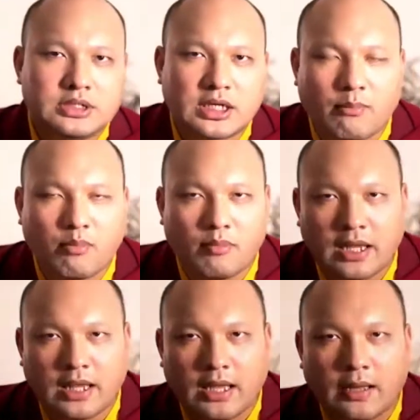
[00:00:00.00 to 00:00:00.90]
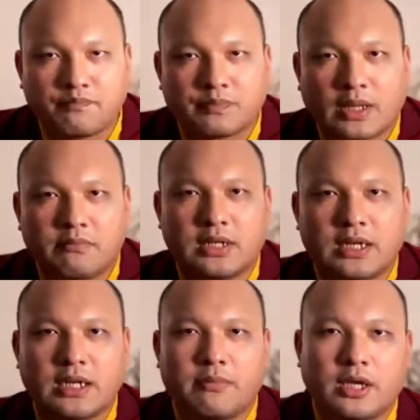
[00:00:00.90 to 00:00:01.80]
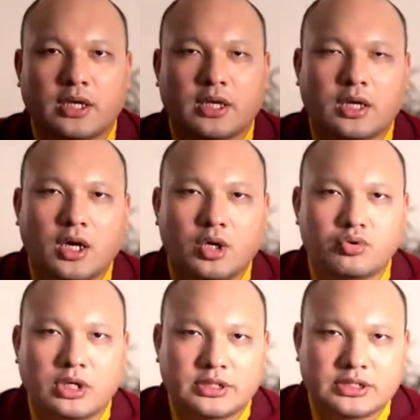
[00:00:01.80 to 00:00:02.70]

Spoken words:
So they sat down and he gave Gampopa,